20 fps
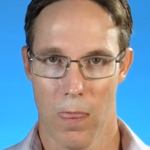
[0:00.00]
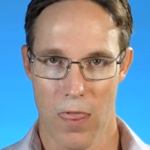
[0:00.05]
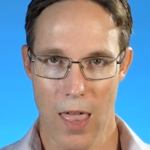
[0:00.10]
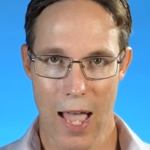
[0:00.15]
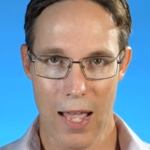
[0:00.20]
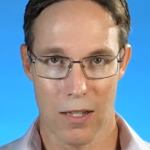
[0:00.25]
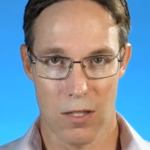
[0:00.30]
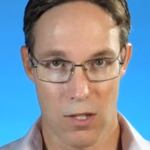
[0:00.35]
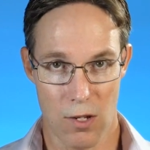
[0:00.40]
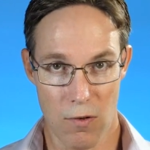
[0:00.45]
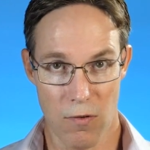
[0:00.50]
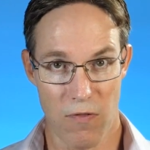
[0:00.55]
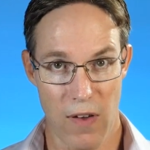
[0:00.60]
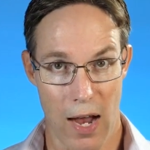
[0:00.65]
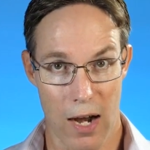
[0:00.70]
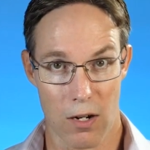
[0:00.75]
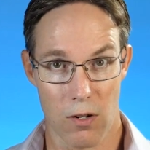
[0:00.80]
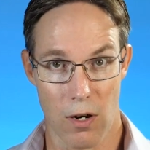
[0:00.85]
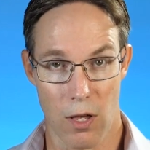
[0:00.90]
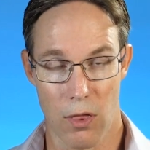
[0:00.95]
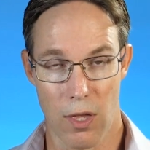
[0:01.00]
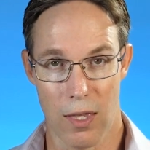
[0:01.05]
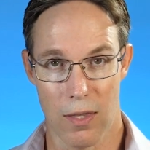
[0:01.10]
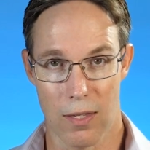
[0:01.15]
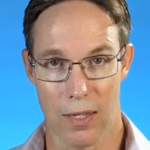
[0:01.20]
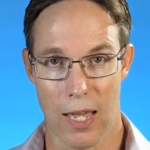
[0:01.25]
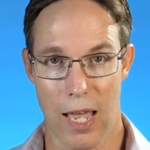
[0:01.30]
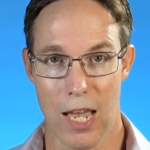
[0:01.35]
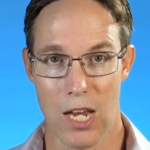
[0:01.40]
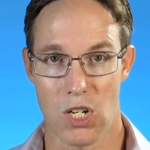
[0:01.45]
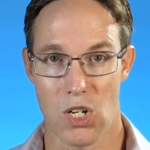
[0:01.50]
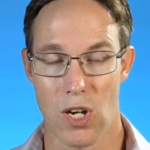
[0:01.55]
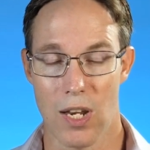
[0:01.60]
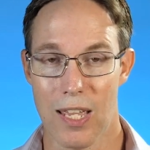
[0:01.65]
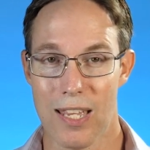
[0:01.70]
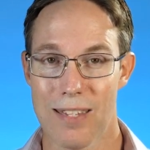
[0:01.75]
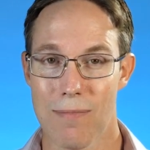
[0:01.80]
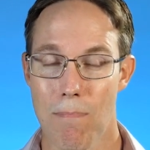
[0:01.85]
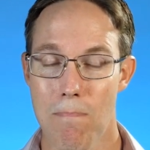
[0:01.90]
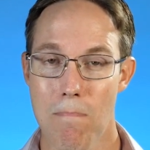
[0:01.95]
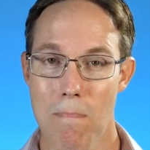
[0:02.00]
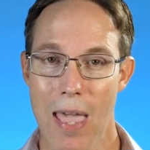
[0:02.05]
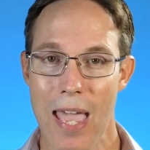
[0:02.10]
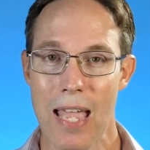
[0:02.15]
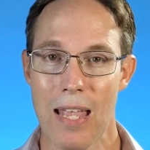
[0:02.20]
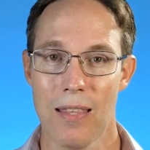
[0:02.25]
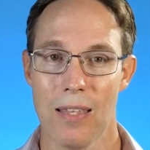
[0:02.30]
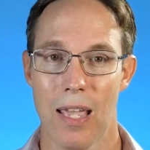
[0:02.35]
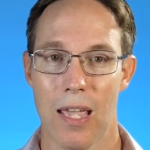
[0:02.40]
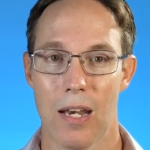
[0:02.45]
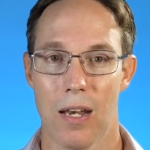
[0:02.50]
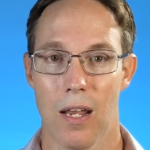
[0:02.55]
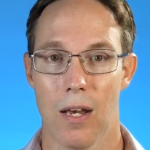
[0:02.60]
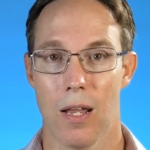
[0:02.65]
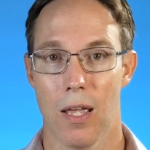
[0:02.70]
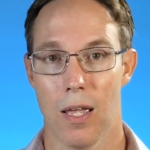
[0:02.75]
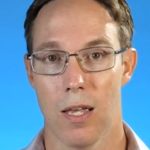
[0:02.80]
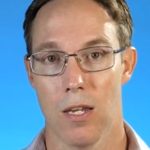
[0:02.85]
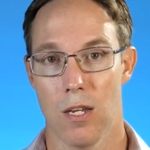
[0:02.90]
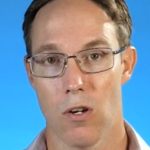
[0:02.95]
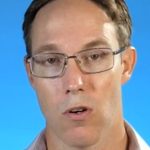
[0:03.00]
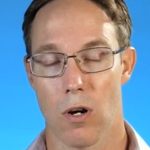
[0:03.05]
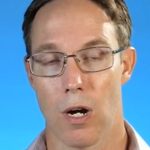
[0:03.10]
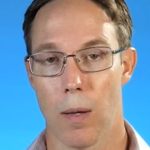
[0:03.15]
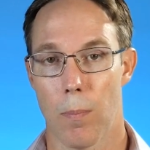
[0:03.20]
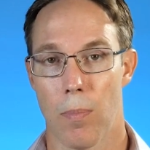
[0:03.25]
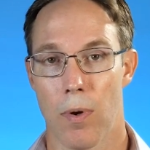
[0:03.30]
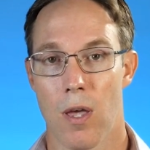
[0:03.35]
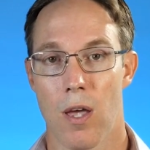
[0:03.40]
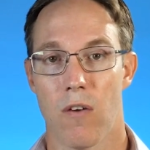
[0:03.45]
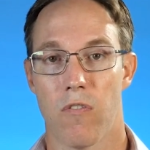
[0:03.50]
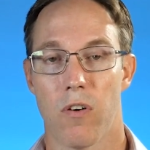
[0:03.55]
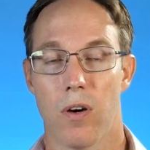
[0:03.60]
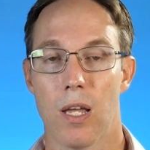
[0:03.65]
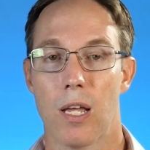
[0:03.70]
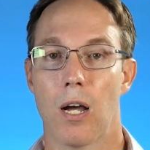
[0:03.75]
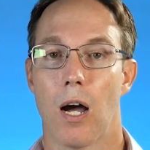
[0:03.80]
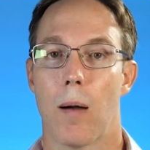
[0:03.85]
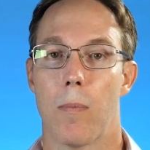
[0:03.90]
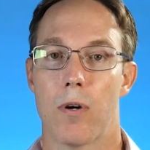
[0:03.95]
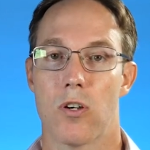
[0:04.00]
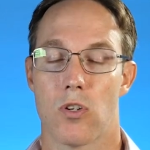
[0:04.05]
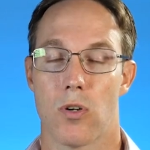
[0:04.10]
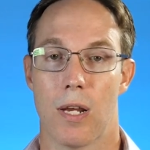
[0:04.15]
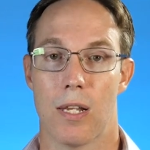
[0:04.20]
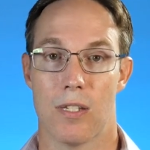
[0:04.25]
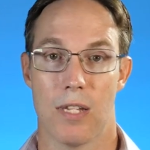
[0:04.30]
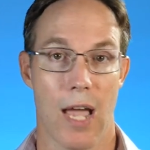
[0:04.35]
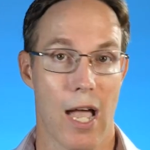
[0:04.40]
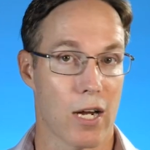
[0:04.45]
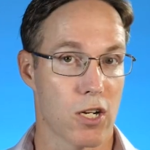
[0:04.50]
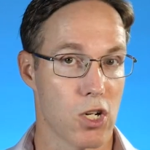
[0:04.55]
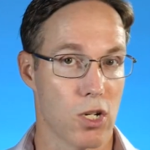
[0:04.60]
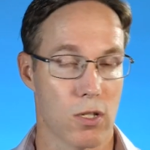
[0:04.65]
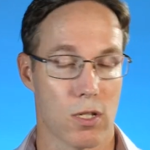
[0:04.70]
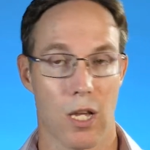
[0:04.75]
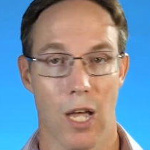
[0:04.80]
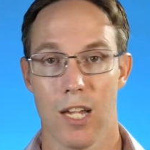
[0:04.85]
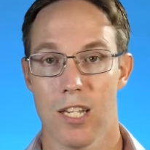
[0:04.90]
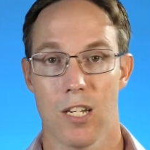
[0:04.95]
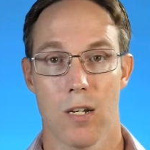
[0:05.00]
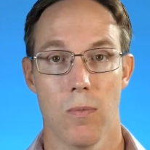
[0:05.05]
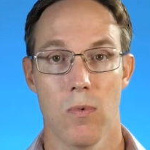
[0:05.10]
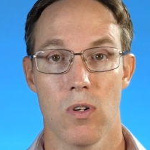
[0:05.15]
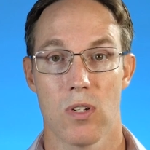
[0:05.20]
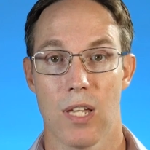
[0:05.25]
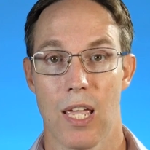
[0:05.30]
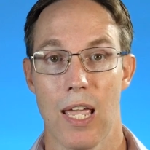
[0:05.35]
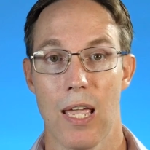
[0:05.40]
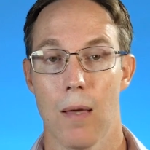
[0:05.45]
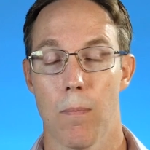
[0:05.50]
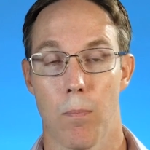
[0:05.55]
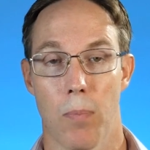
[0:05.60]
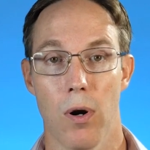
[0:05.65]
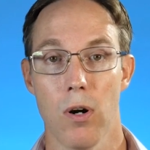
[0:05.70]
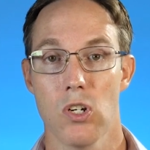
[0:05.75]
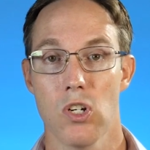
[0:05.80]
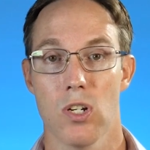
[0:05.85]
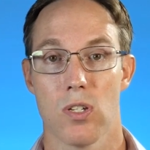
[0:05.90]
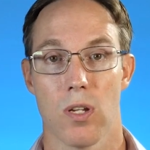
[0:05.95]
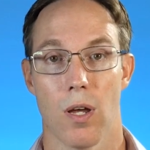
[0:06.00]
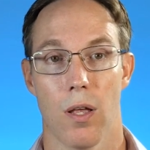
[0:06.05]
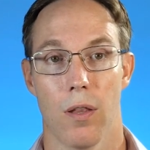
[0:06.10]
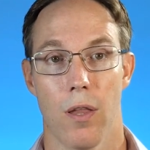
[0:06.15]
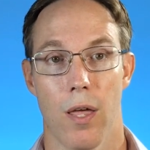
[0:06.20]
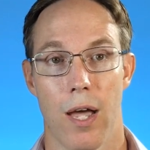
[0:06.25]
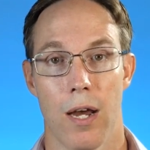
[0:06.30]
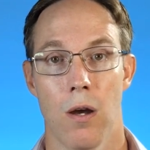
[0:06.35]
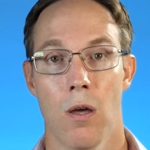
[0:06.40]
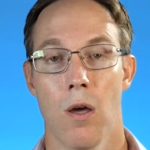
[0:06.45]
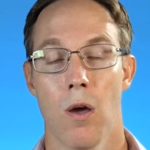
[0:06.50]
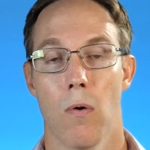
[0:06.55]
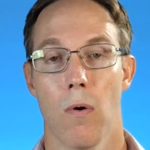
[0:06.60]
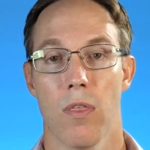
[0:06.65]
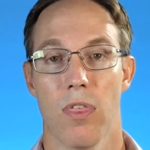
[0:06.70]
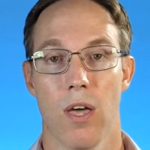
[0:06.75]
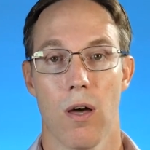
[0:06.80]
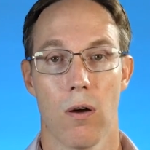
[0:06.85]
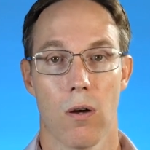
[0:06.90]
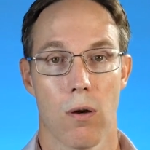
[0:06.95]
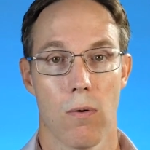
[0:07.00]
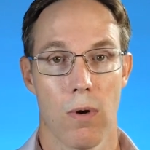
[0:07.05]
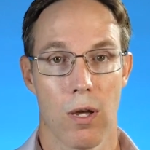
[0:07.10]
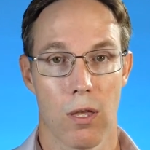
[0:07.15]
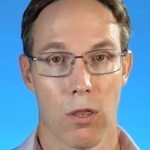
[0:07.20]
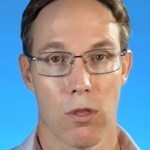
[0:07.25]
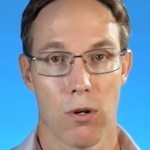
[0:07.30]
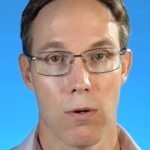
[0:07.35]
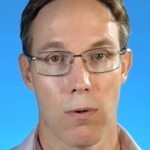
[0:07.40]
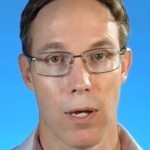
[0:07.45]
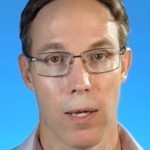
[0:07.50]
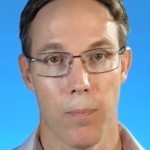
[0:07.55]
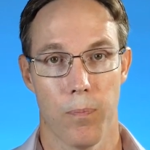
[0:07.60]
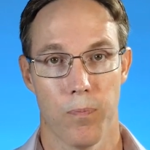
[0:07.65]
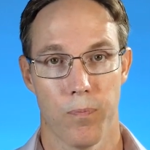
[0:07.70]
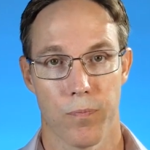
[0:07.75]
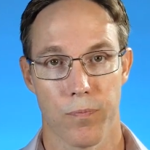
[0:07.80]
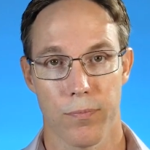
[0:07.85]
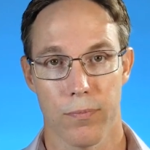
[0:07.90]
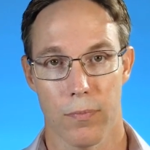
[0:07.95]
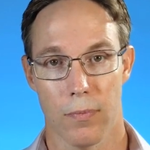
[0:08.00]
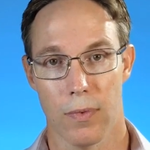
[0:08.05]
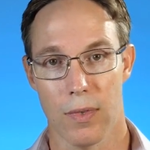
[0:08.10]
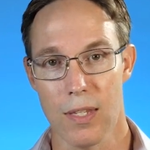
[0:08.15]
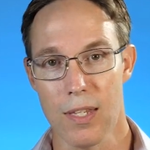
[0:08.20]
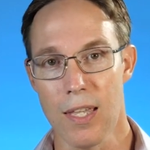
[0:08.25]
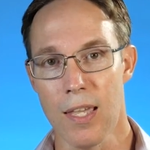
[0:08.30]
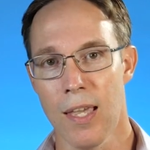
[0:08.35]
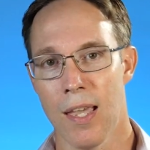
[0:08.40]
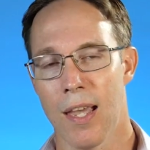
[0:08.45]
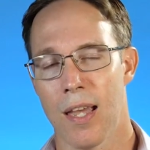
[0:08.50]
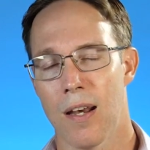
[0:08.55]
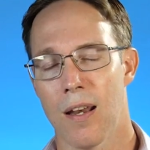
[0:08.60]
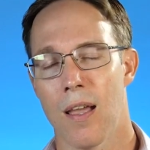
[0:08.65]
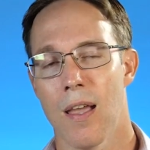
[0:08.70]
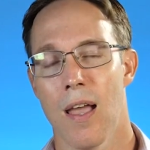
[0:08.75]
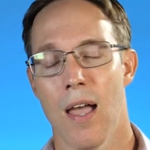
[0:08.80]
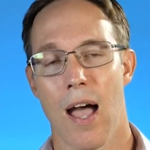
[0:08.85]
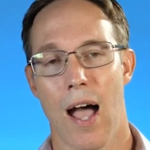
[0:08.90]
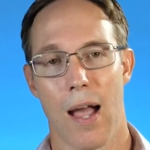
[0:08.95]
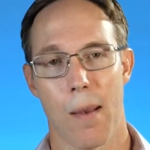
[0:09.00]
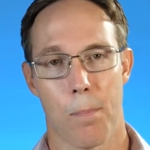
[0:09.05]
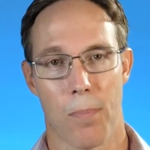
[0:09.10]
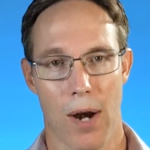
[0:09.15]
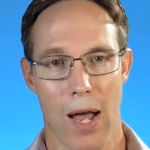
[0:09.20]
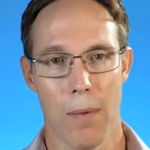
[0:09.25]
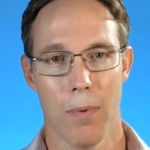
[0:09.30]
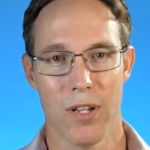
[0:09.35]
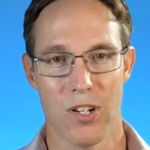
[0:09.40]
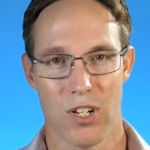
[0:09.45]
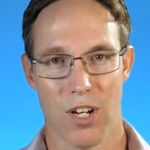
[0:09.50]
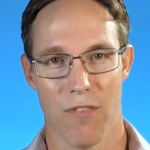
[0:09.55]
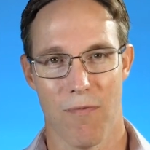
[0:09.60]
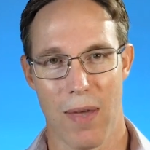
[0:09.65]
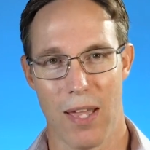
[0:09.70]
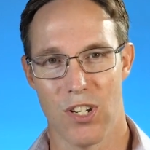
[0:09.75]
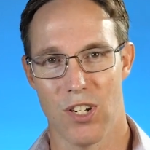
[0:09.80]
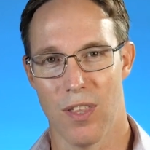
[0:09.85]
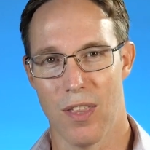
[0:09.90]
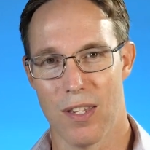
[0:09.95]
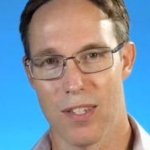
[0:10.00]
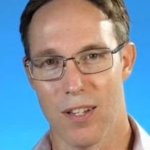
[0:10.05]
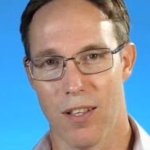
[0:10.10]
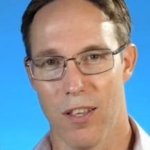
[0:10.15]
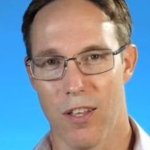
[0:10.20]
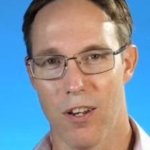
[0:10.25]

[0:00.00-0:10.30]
that two-factor authentication is mandated in Europe for e-commerce transactions. Customers can't purchase online without going through it. And I probably should have mentioned this a